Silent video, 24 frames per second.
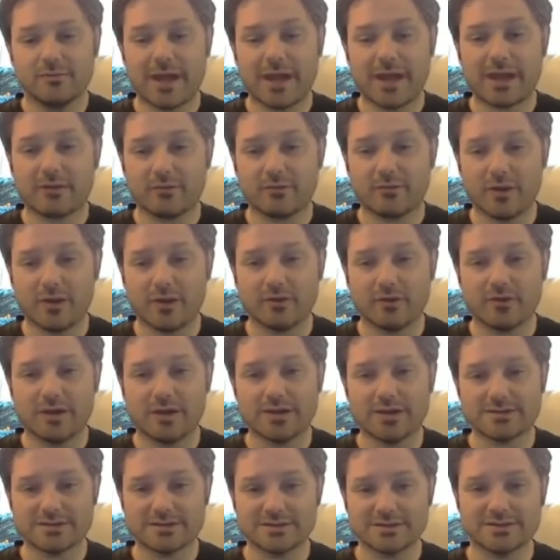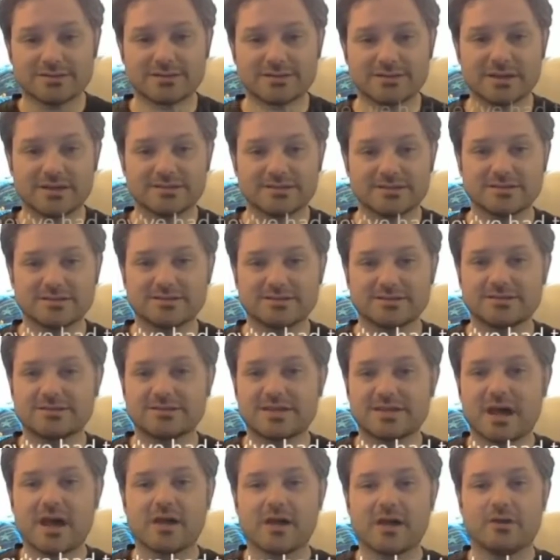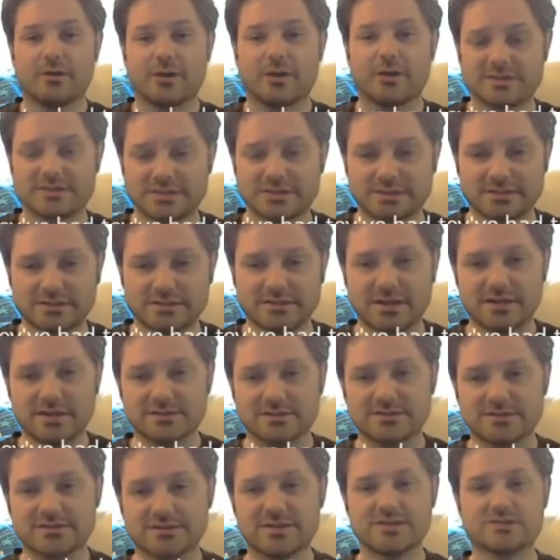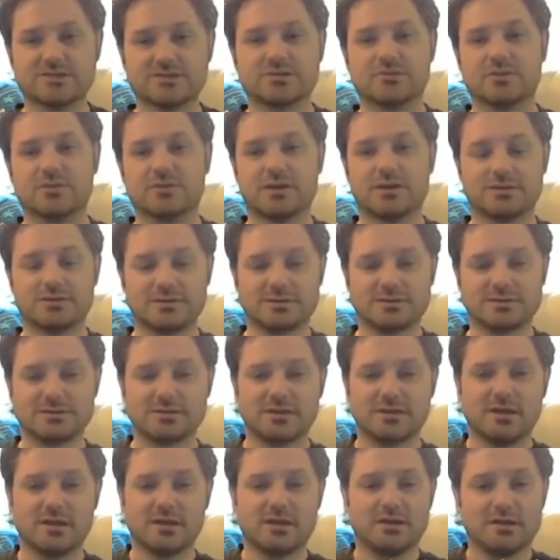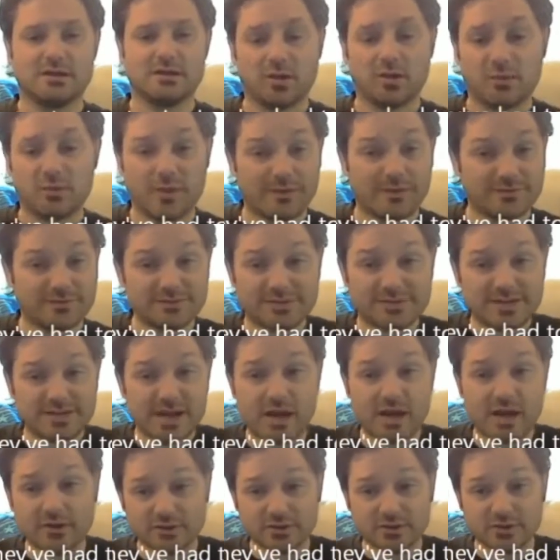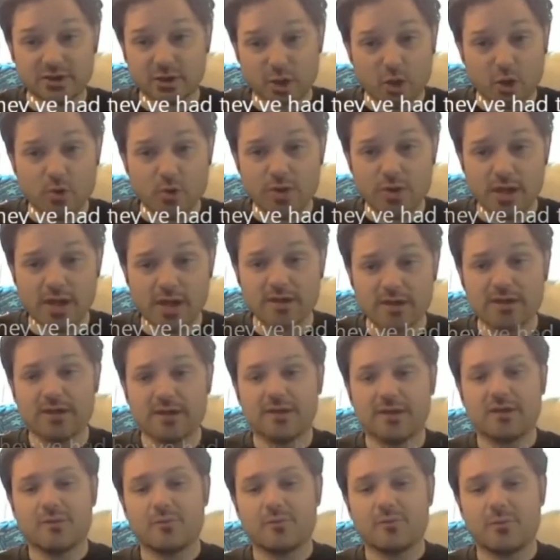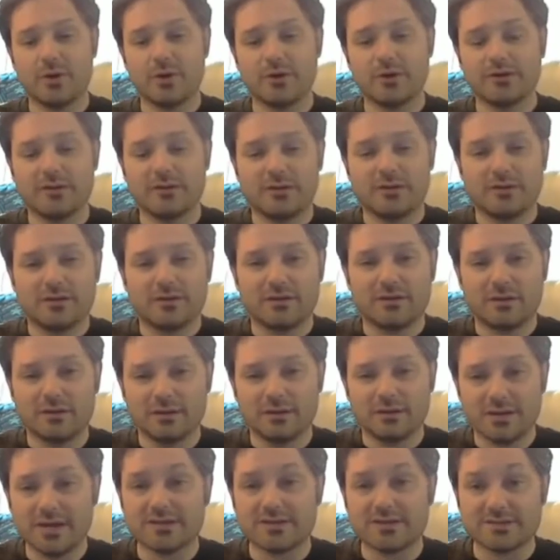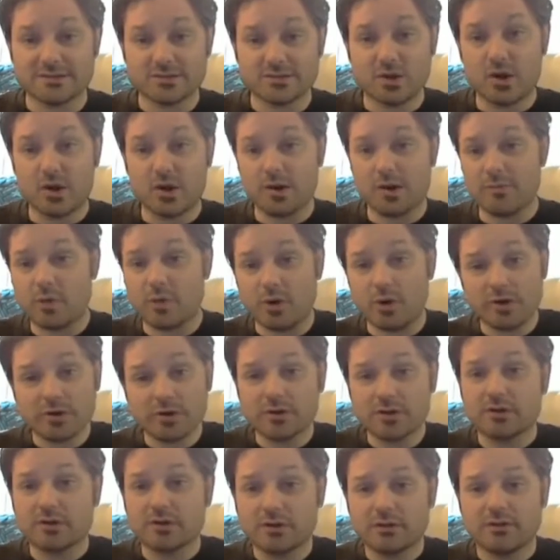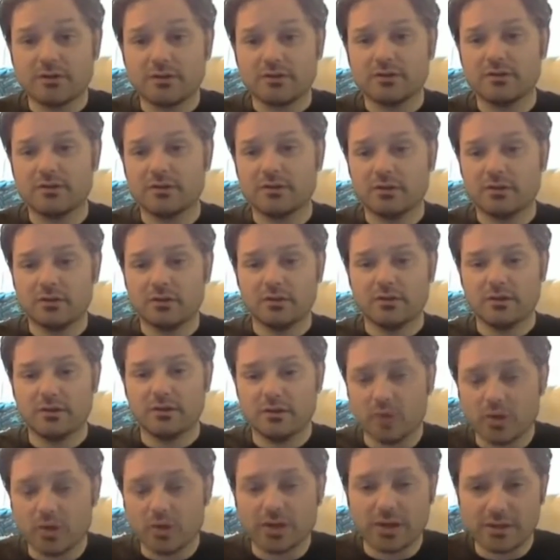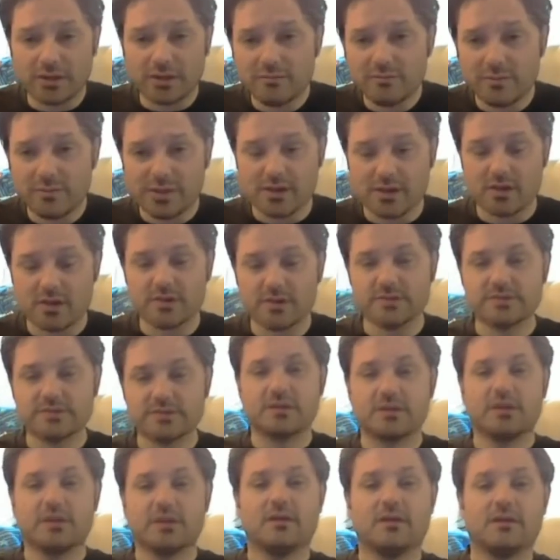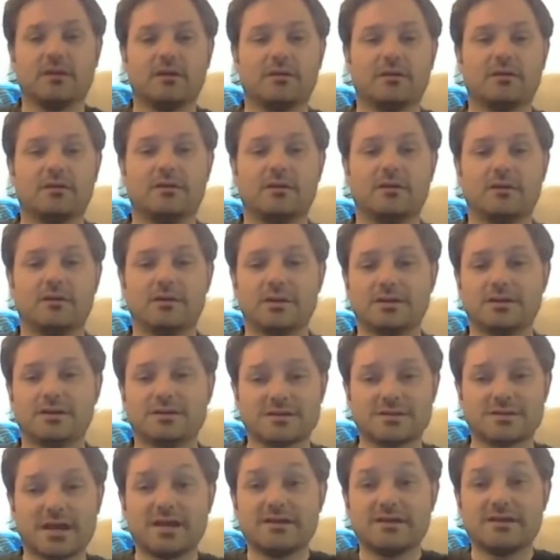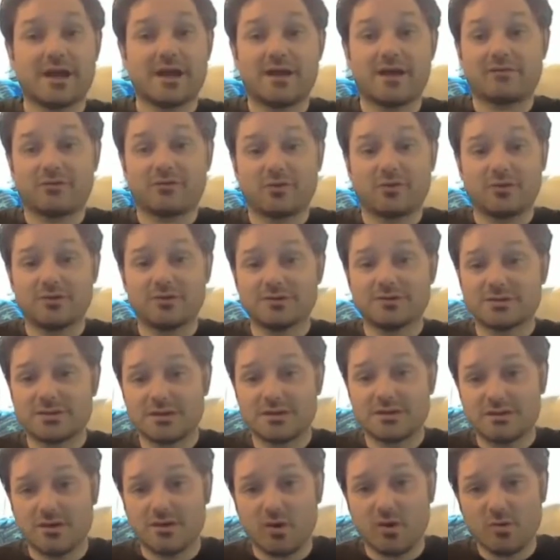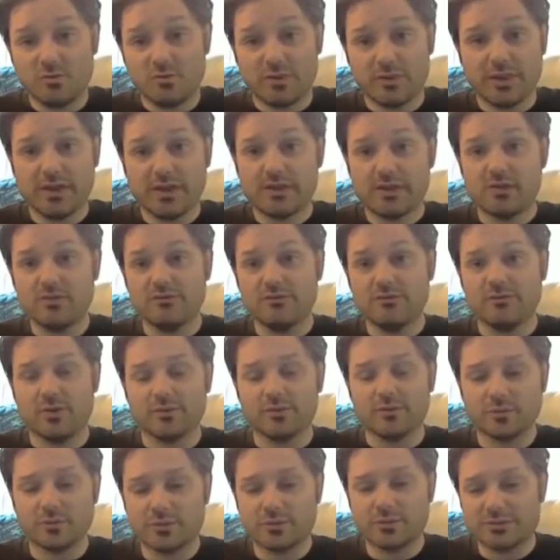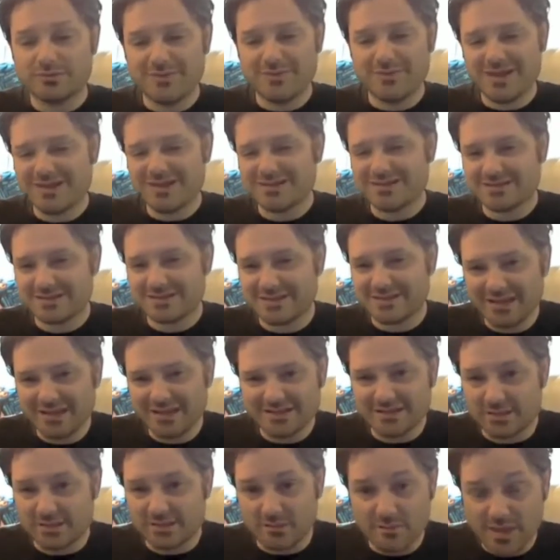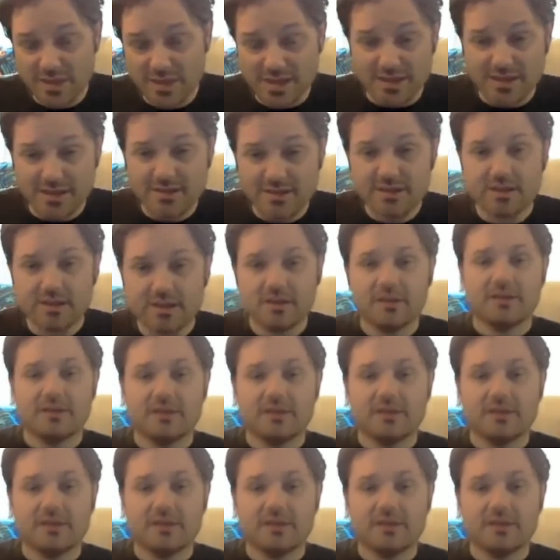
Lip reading: background as its style, as its history, we haven't seen how it's going to go yet, but yes, it's armored looking, because he designed it after his home planet uniforms, which makes sense to me